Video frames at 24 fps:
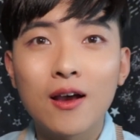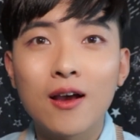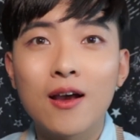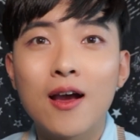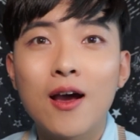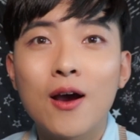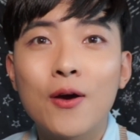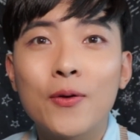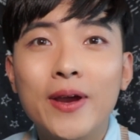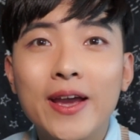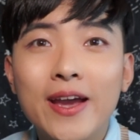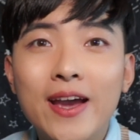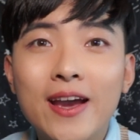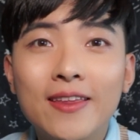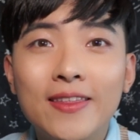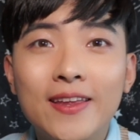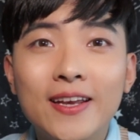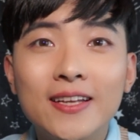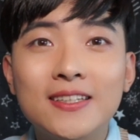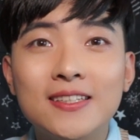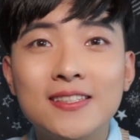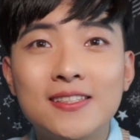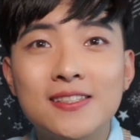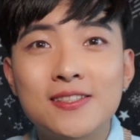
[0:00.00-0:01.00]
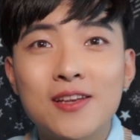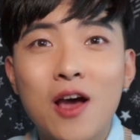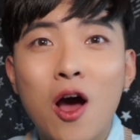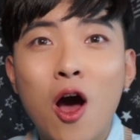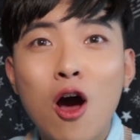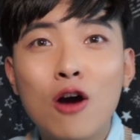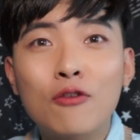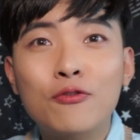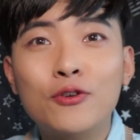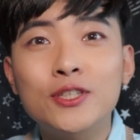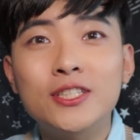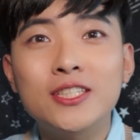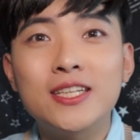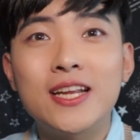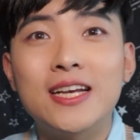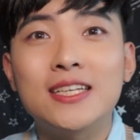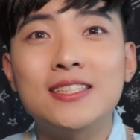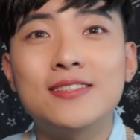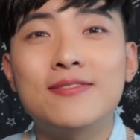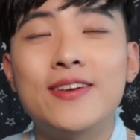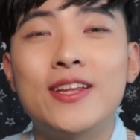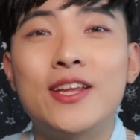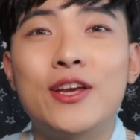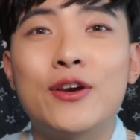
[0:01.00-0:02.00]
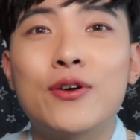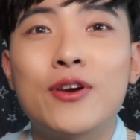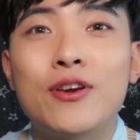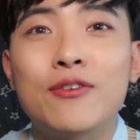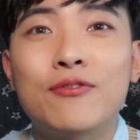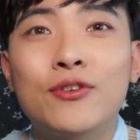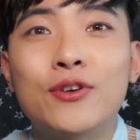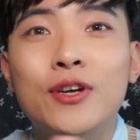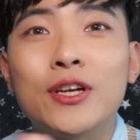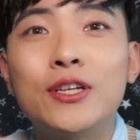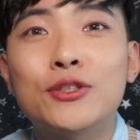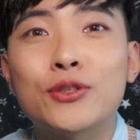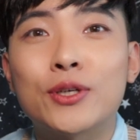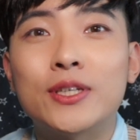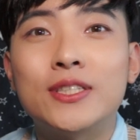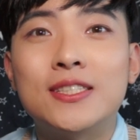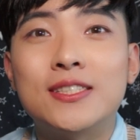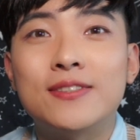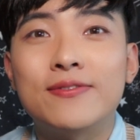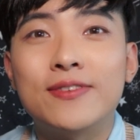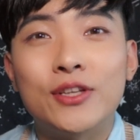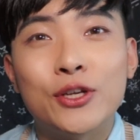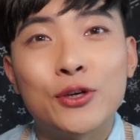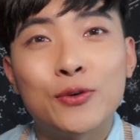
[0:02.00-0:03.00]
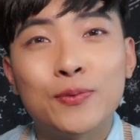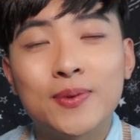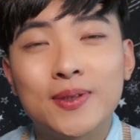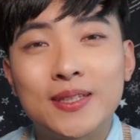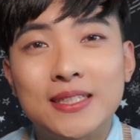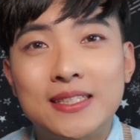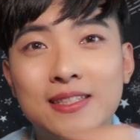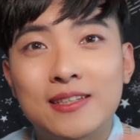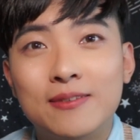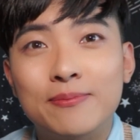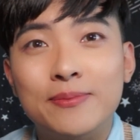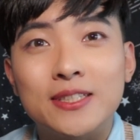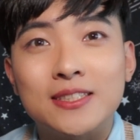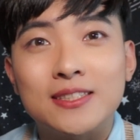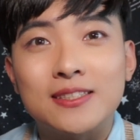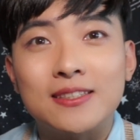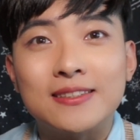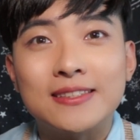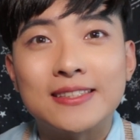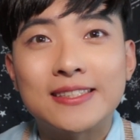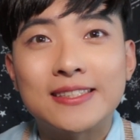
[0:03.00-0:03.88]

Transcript: Okay, I think this is all for today's video. If you enjoyed this video, please give me a thumbs